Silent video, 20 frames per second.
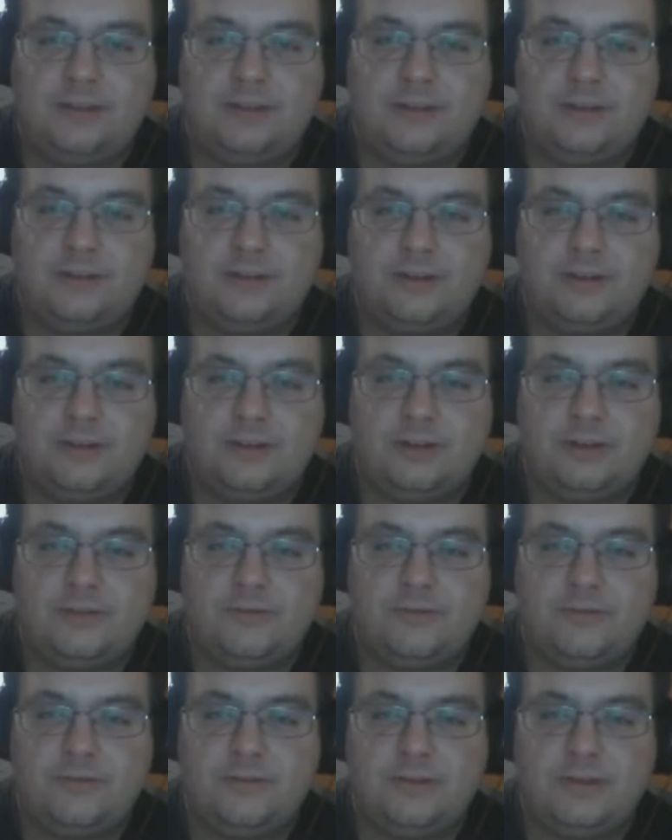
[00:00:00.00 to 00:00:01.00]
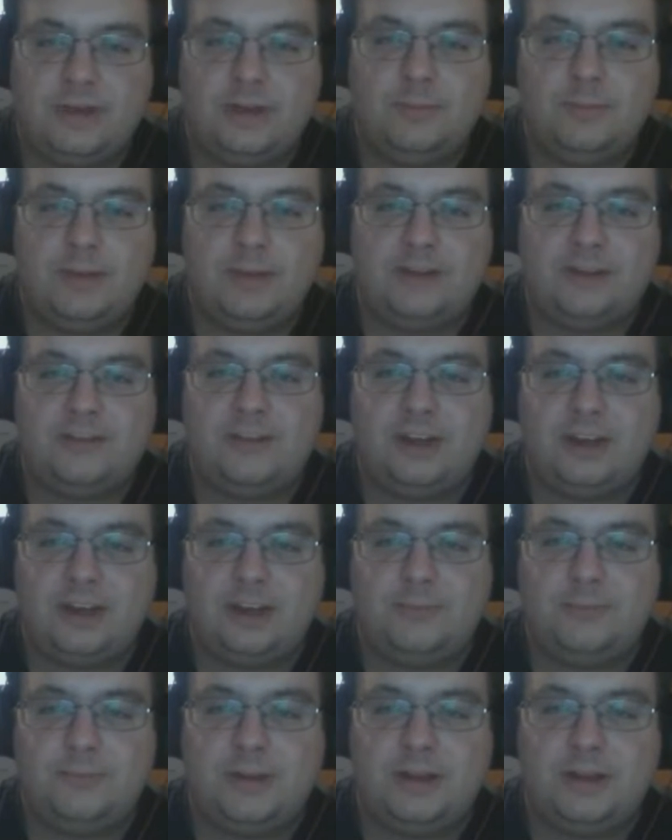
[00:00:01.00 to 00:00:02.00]
Yeah, this also has a lot of
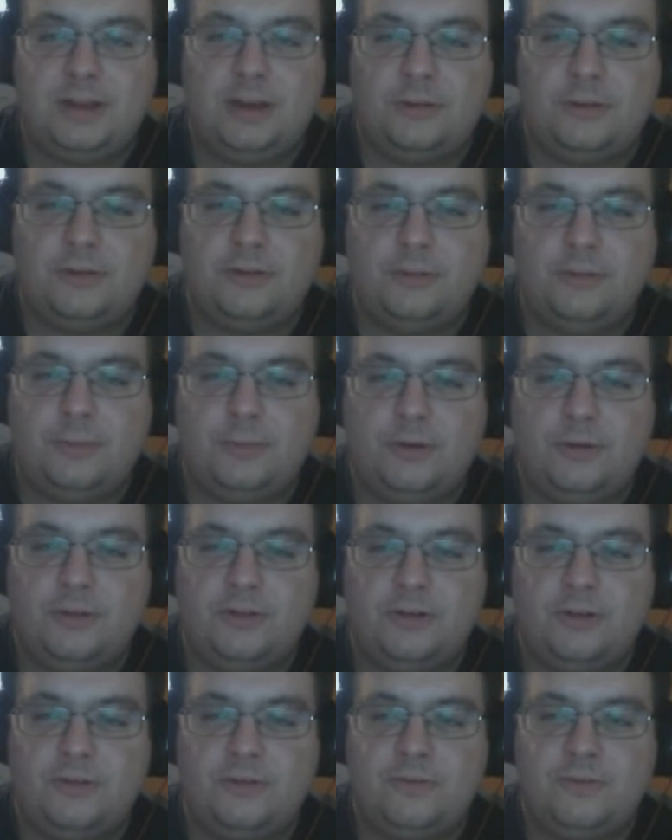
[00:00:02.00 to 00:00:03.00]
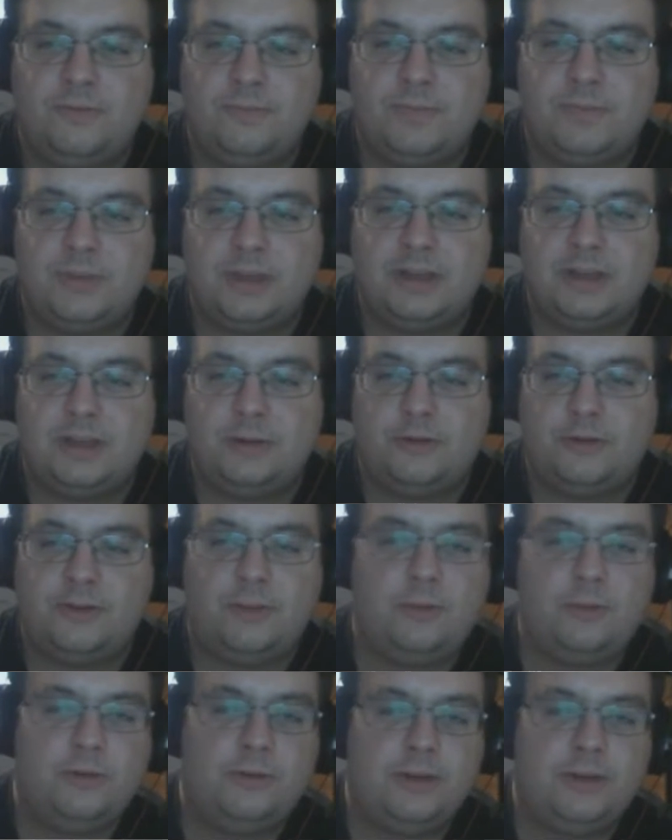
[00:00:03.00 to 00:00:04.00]
gimmicks, like clouds you bounce off,
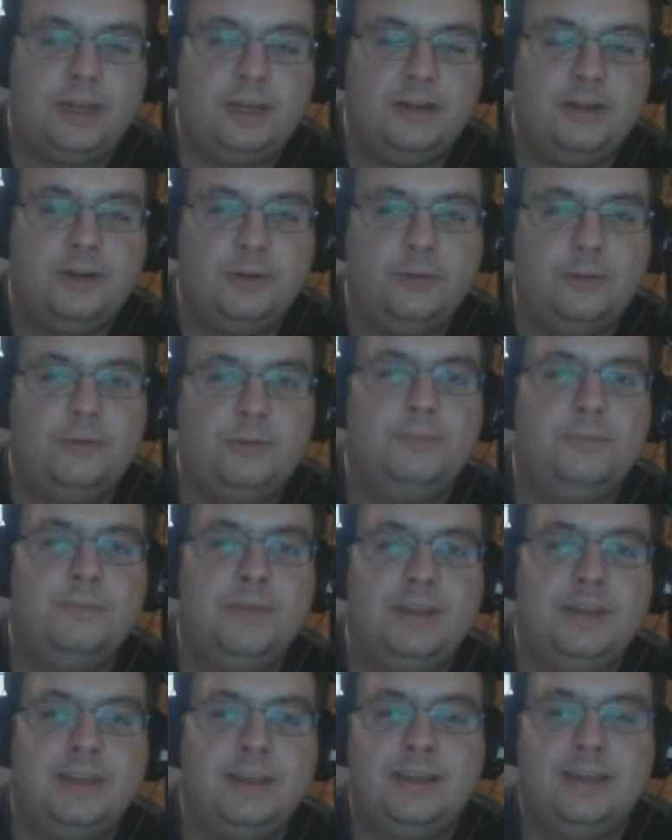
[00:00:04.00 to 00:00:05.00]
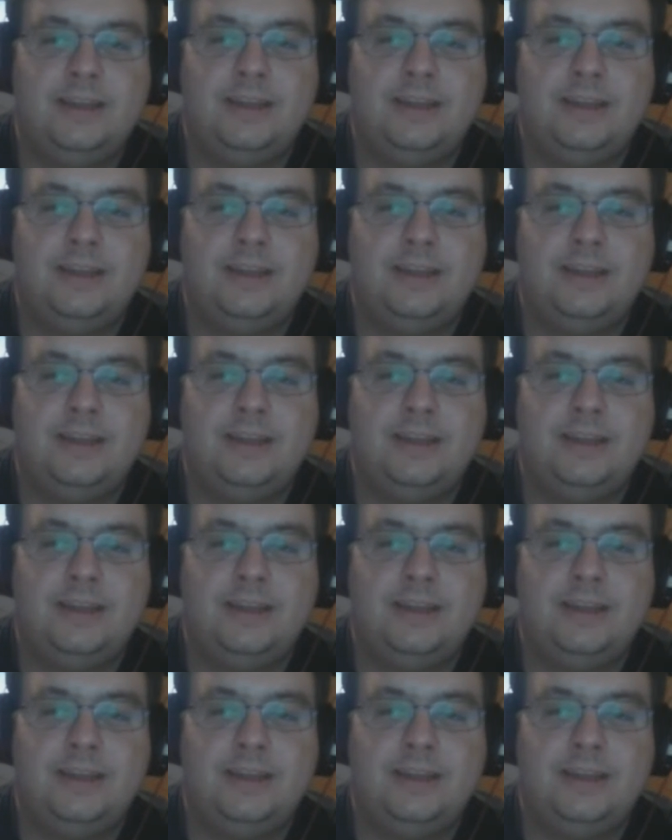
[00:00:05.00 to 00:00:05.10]
clouds that want to kill you,